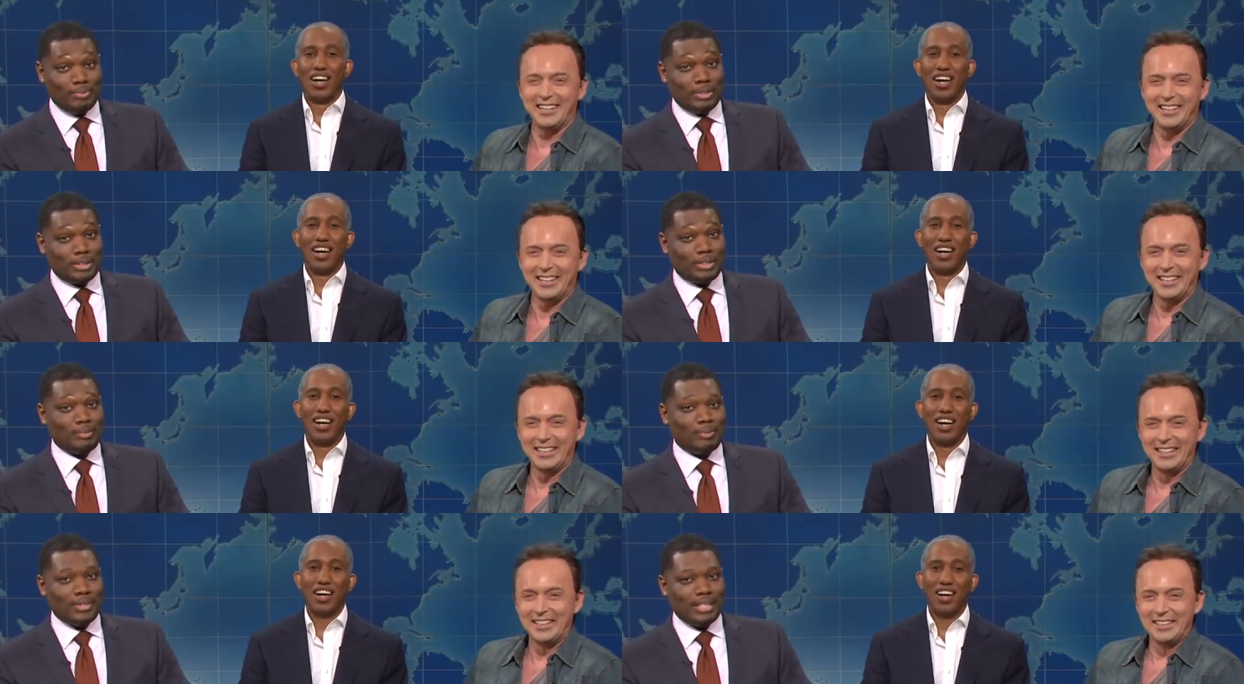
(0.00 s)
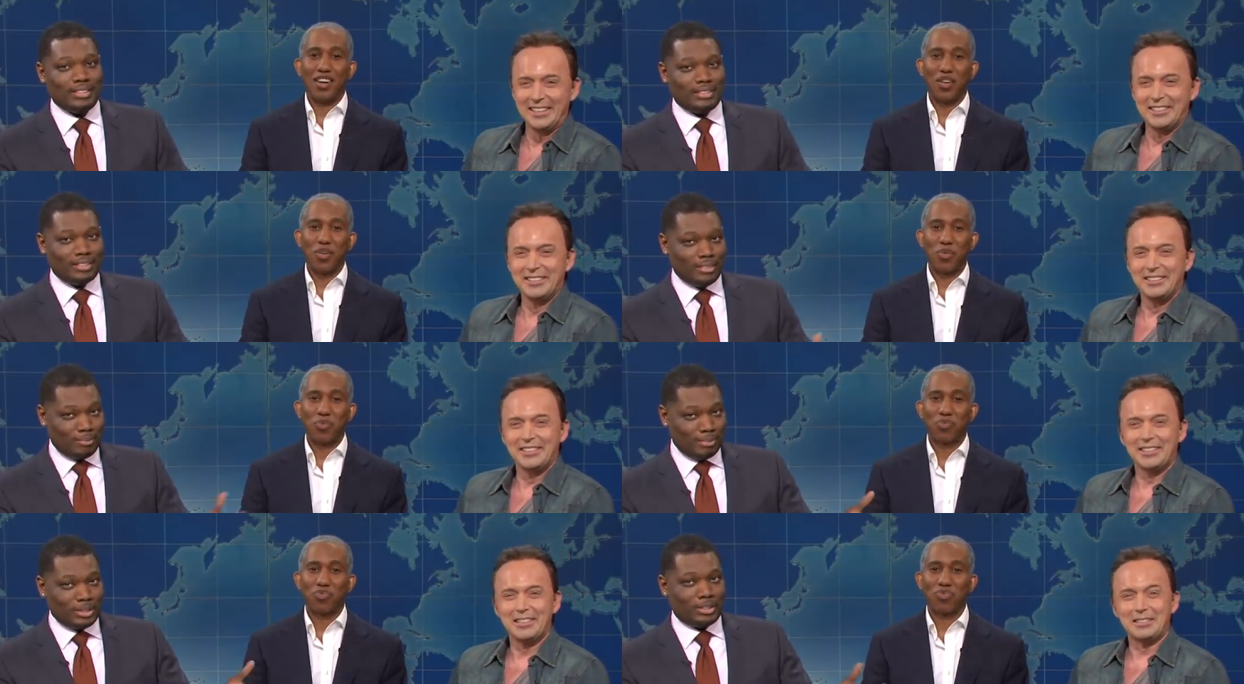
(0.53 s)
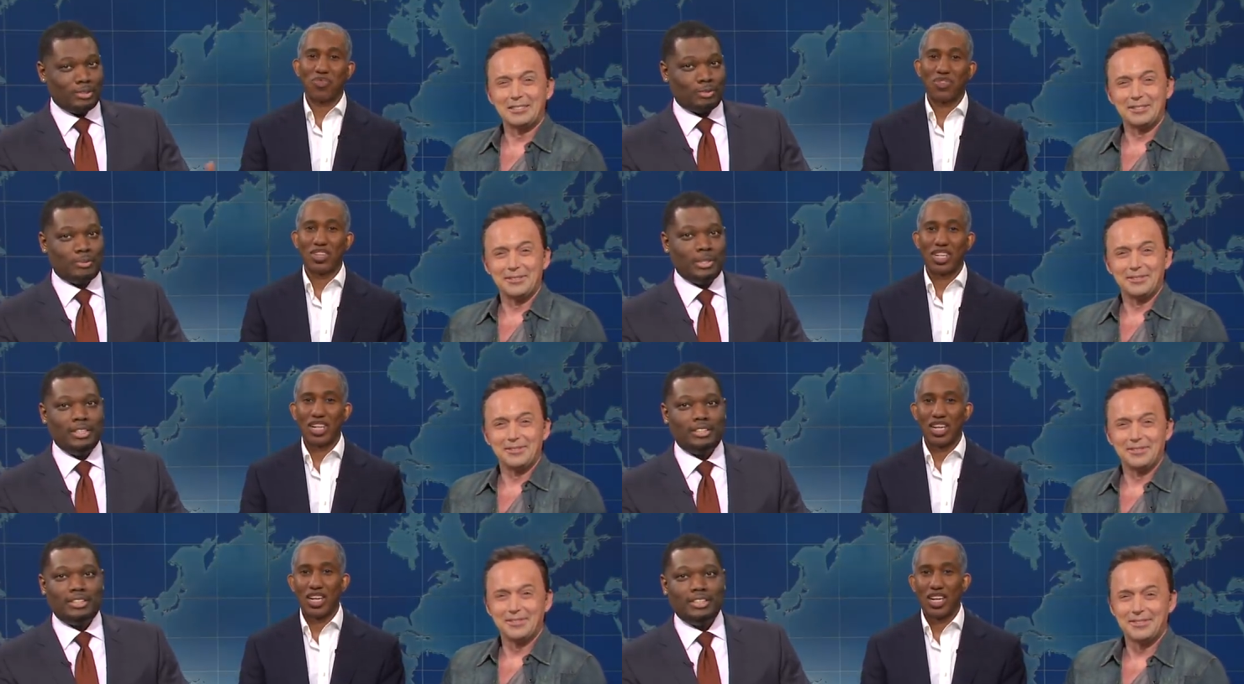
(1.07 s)
Speaker 1: Mister President and Missus
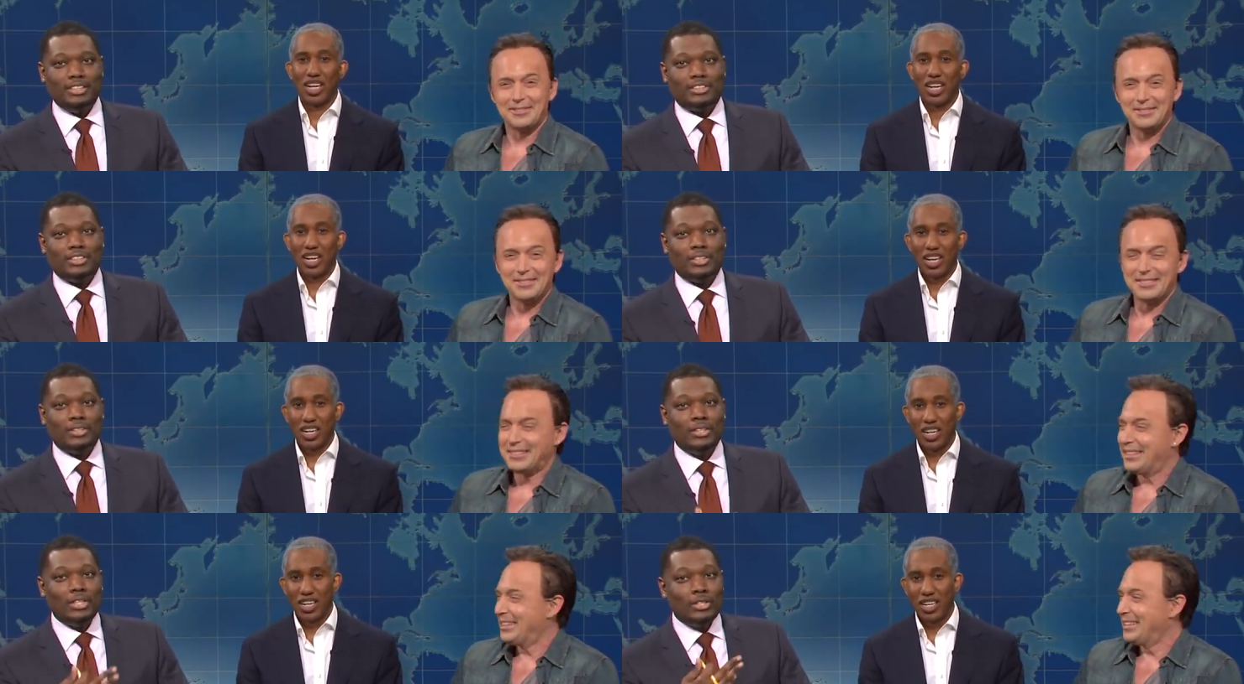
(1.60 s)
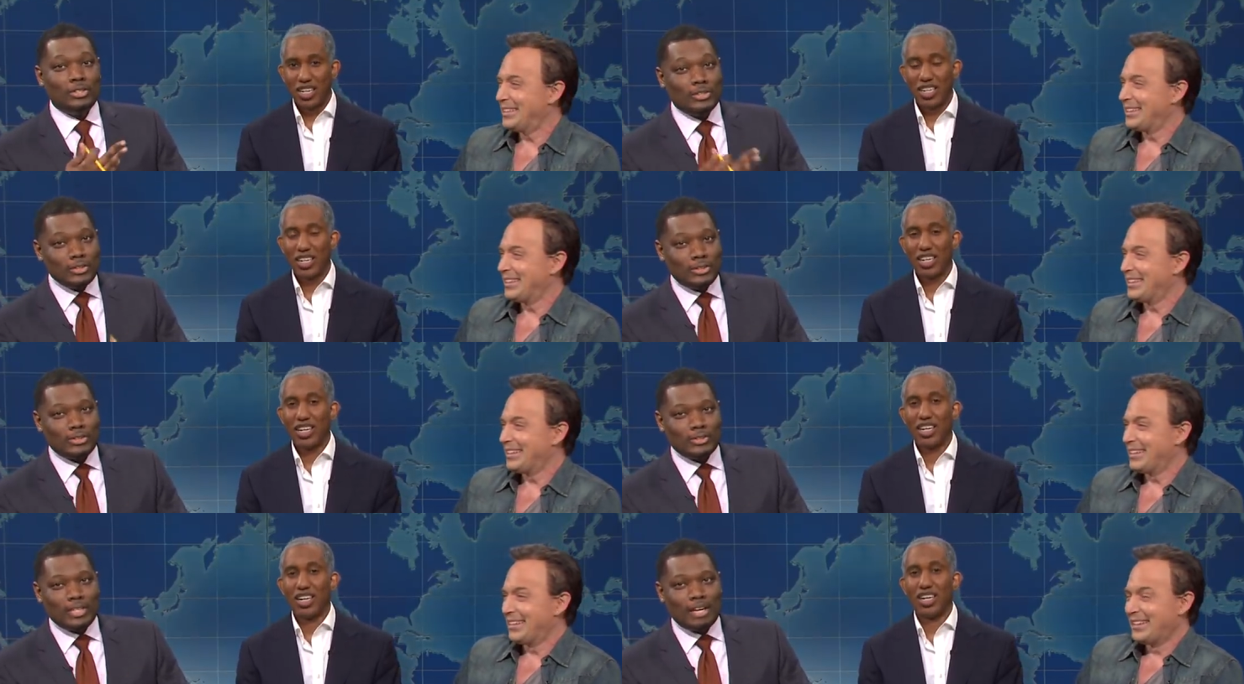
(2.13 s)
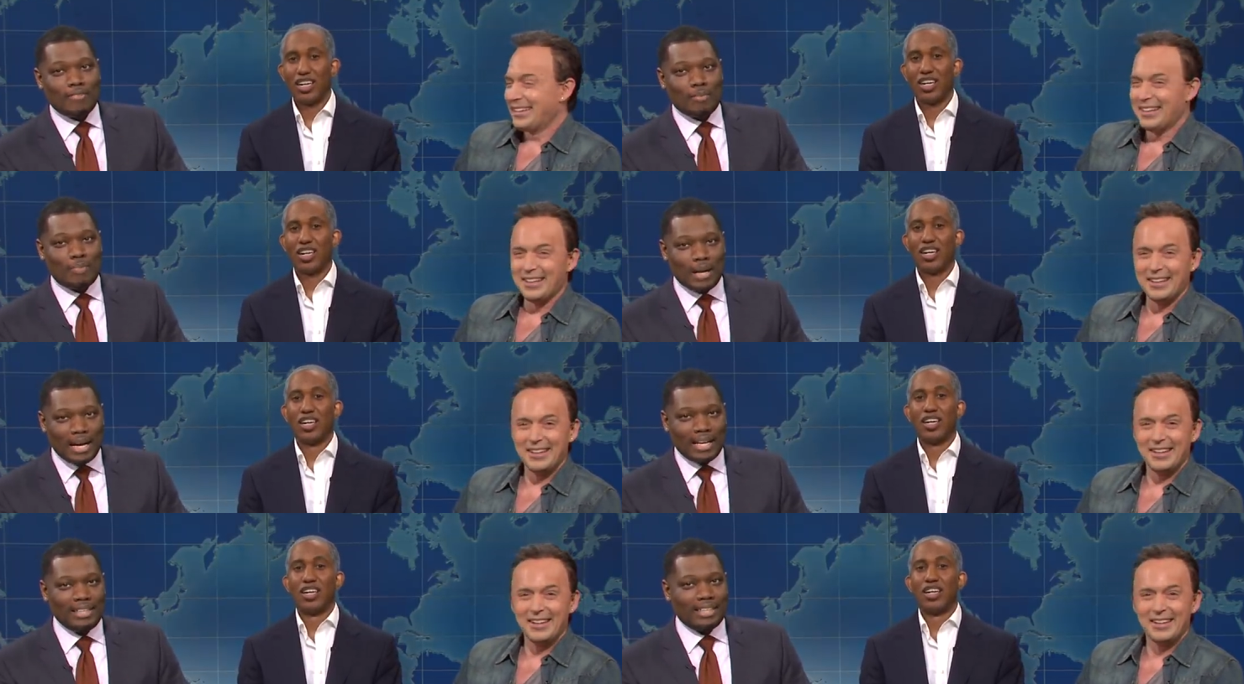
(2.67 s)
Springsteen. So you two have a
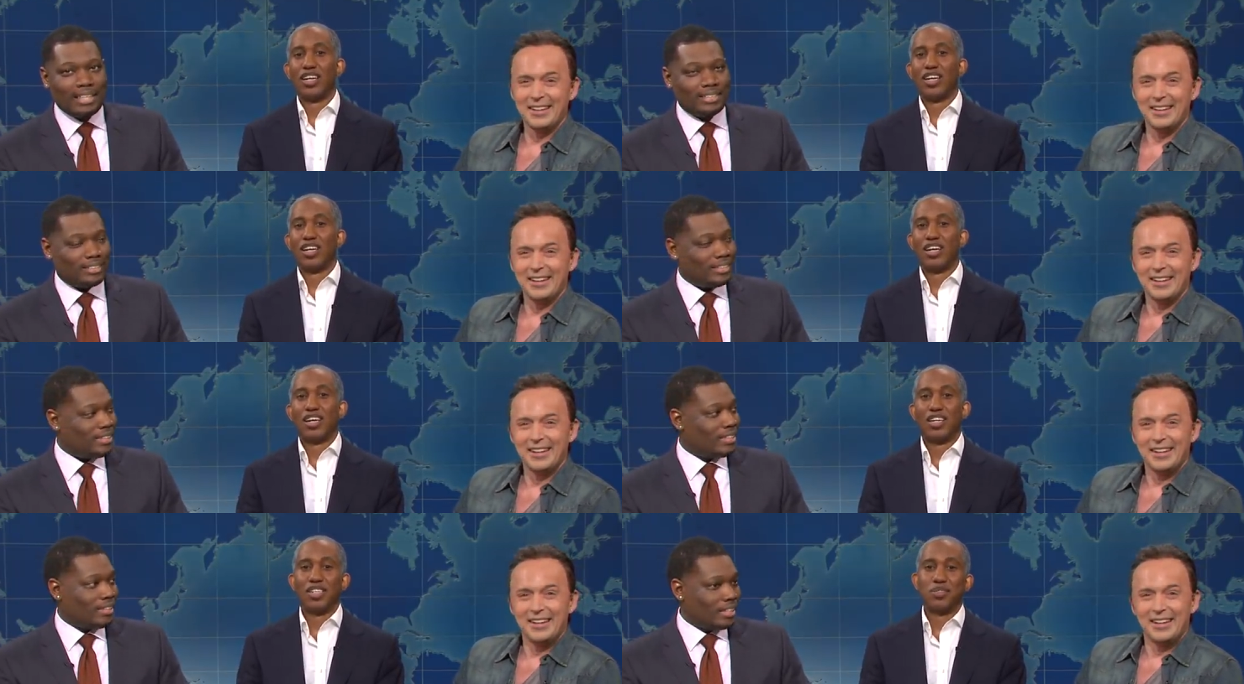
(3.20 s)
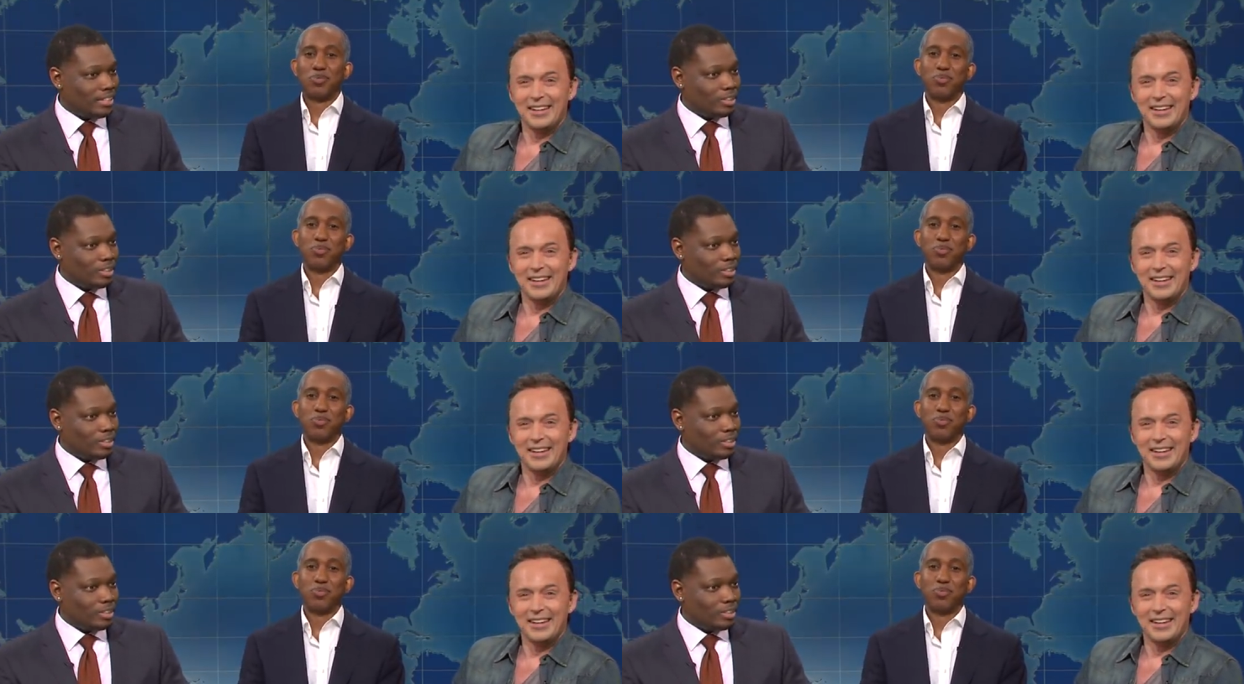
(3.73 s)
podcast together.